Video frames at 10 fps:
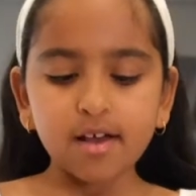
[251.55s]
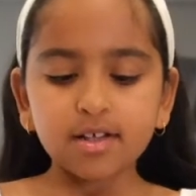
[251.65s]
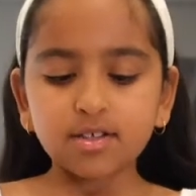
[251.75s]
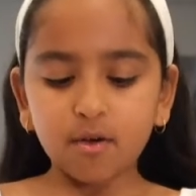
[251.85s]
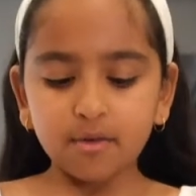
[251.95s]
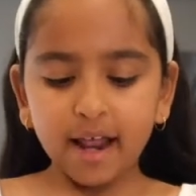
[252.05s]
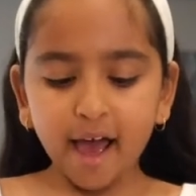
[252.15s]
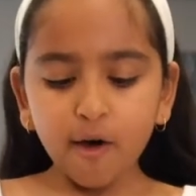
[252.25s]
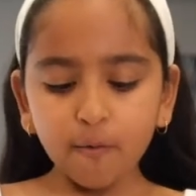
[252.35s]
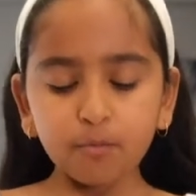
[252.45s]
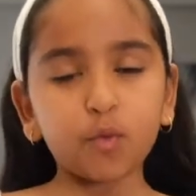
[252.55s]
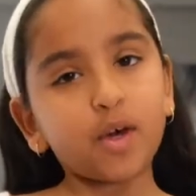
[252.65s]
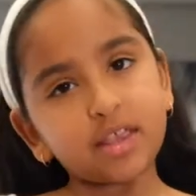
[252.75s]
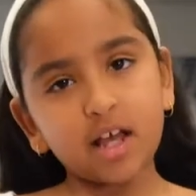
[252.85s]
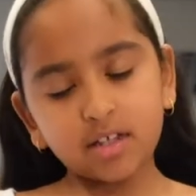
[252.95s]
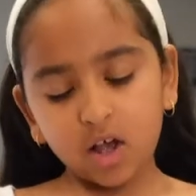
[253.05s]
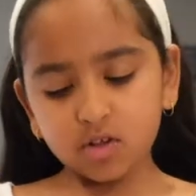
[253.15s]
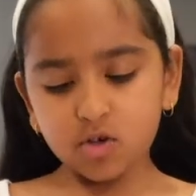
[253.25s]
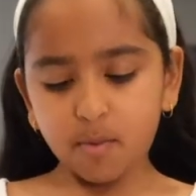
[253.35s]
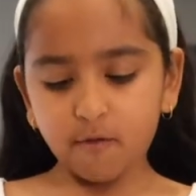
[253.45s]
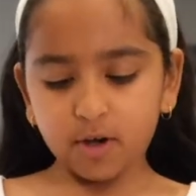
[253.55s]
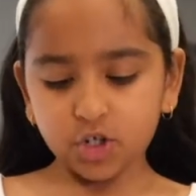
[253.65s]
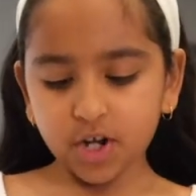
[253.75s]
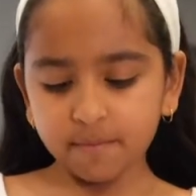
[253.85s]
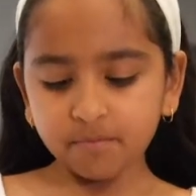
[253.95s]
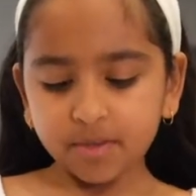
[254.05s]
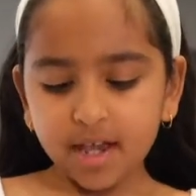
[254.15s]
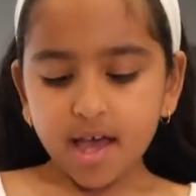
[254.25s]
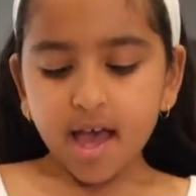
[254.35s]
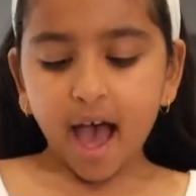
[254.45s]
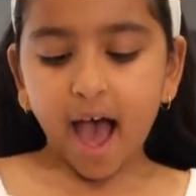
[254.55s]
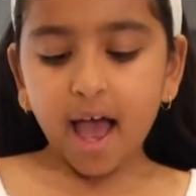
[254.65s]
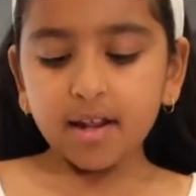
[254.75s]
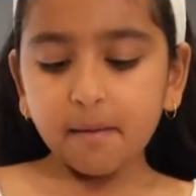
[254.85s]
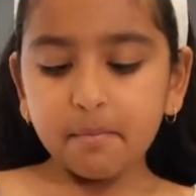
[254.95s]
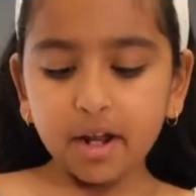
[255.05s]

So now, with adult supervision, add a bit